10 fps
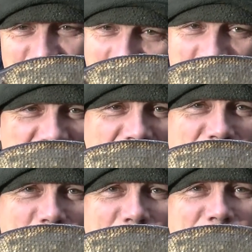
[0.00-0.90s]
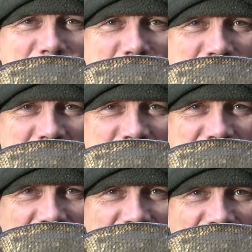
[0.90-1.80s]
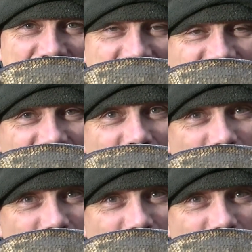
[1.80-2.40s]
not big, of course, for a bream of that size,